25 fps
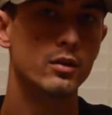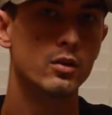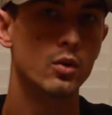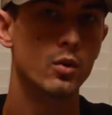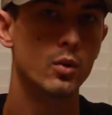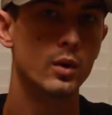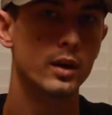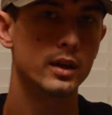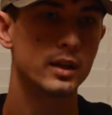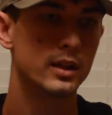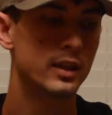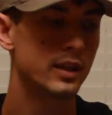
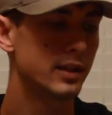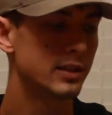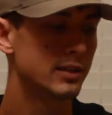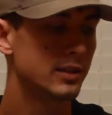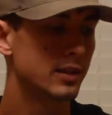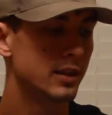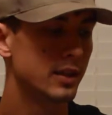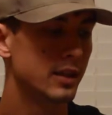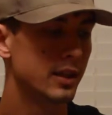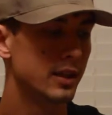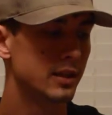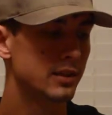quick
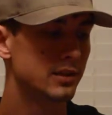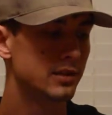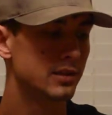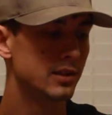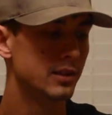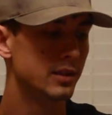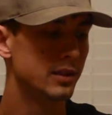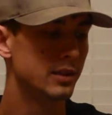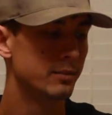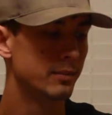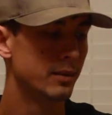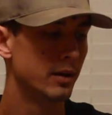disconnect
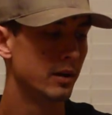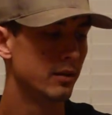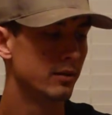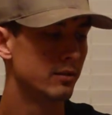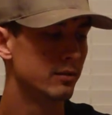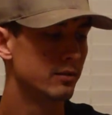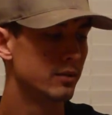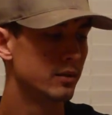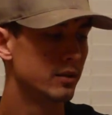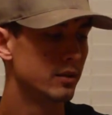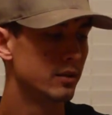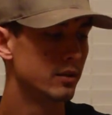sling mount.
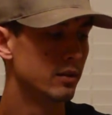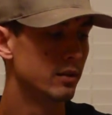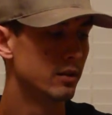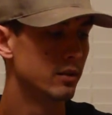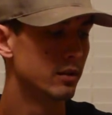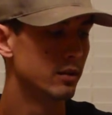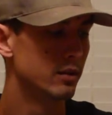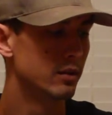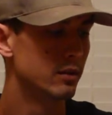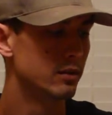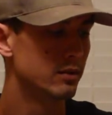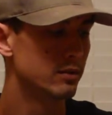
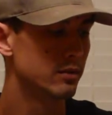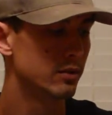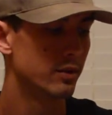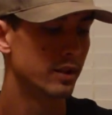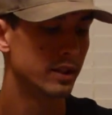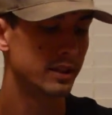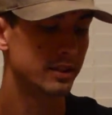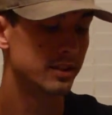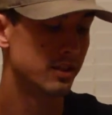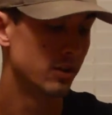So that's